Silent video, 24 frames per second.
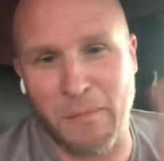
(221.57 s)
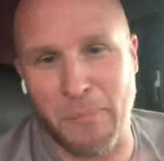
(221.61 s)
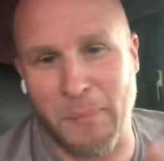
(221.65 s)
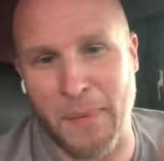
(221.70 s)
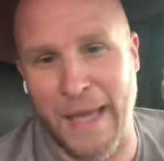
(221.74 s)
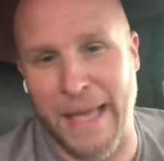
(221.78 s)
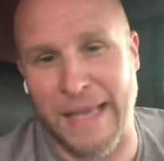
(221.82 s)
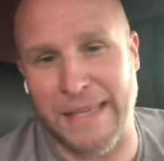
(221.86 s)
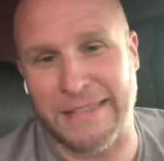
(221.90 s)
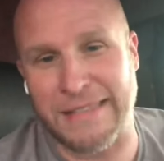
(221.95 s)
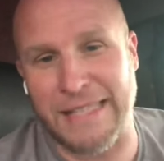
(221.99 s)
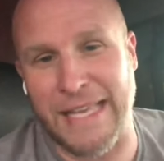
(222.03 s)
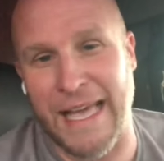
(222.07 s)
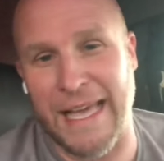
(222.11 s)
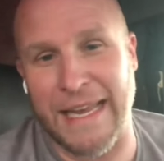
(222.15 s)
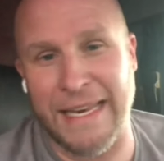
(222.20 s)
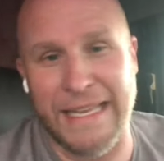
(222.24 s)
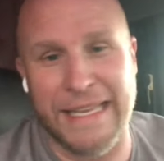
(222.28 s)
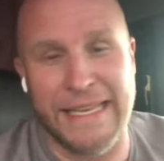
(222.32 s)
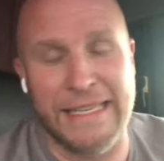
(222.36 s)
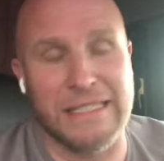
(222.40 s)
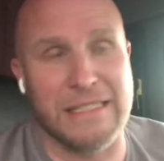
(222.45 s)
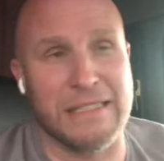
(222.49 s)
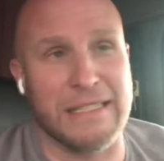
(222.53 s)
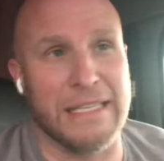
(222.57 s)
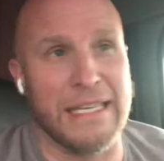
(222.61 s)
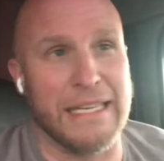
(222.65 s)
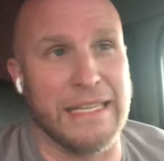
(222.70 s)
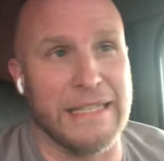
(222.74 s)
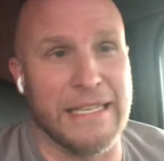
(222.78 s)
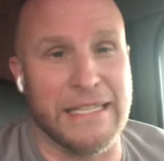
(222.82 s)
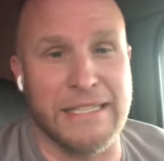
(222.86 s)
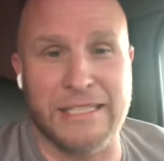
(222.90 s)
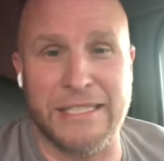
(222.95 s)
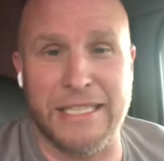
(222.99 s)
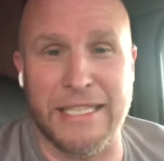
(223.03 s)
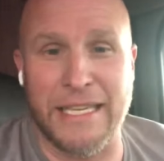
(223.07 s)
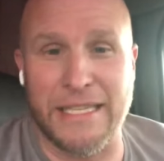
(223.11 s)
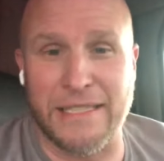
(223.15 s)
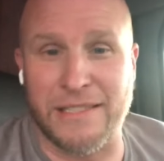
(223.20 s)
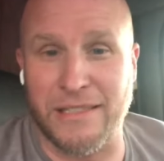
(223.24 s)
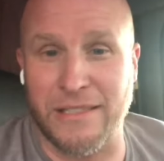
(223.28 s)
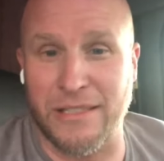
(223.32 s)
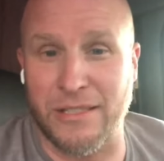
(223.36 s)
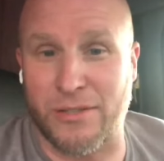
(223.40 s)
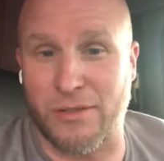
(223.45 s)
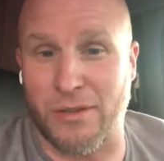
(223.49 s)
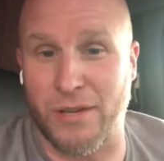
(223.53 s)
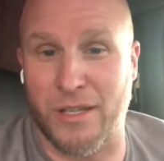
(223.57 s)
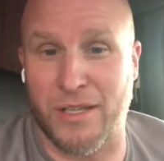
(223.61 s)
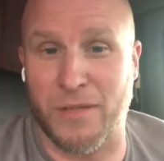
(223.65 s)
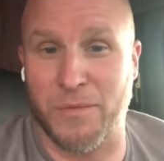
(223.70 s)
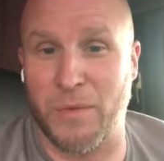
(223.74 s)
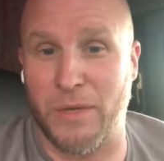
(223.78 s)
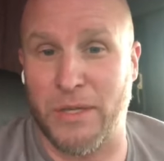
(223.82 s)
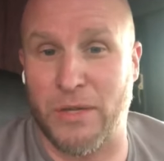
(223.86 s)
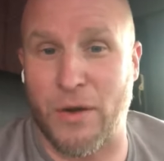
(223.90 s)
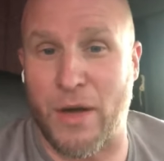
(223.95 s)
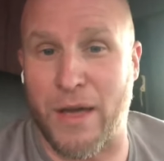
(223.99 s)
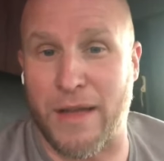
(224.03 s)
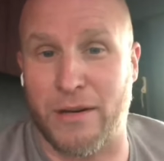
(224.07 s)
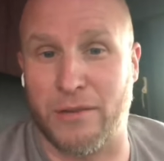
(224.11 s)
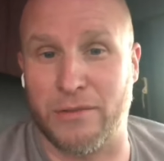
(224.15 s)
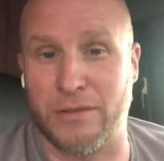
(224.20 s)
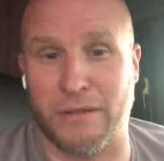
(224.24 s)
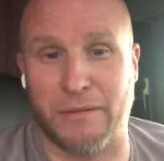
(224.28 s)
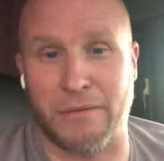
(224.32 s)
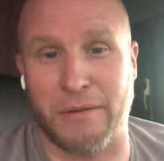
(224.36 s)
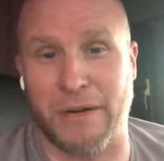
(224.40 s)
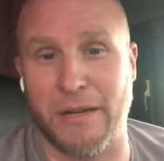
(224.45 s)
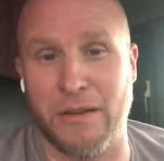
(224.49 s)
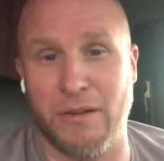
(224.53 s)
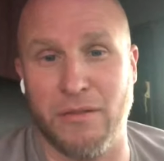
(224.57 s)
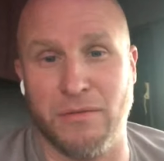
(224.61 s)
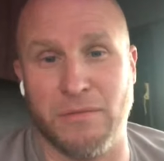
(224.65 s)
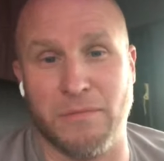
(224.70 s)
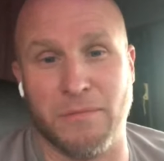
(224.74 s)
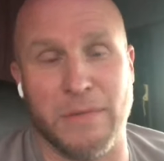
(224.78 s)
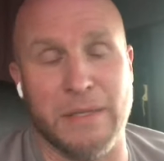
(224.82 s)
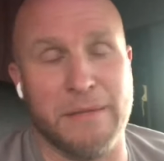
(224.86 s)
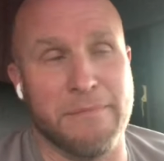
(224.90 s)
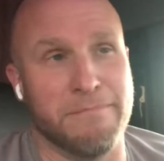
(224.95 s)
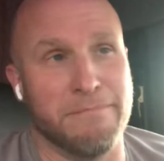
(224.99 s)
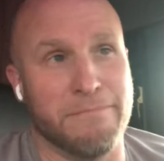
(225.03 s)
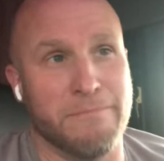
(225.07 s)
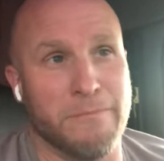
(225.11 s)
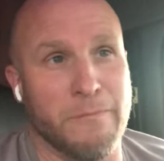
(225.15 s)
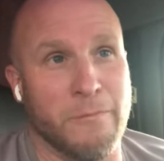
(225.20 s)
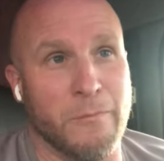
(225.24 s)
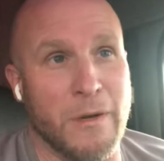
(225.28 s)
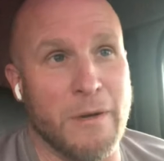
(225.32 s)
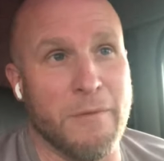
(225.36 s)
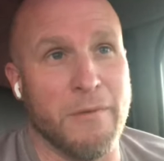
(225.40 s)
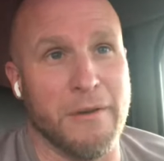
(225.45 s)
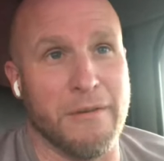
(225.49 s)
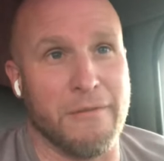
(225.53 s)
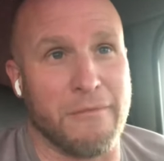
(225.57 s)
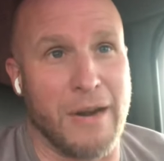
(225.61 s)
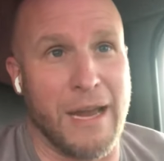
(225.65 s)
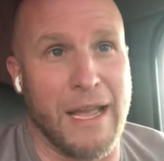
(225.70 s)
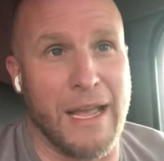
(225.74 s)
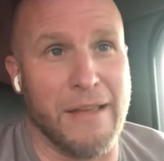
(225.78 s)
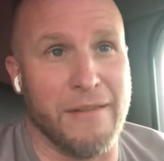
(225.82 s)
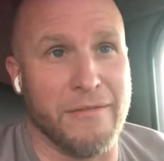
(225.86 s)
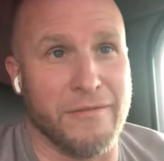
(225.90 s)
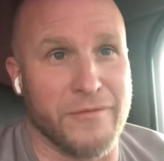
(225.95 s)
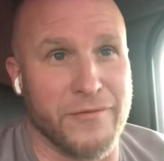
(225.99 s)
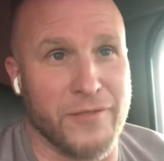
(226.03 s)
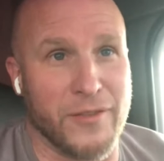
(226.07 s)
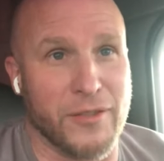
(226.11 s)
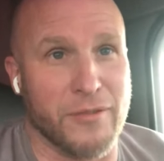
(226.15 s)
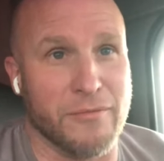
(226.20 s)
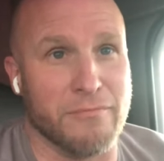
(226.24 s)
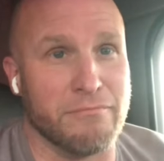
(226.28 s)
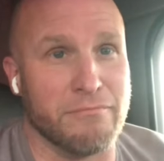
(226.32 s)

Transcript: Passed that easily. And then she gets in the truck and we go out on the road, and we went riding for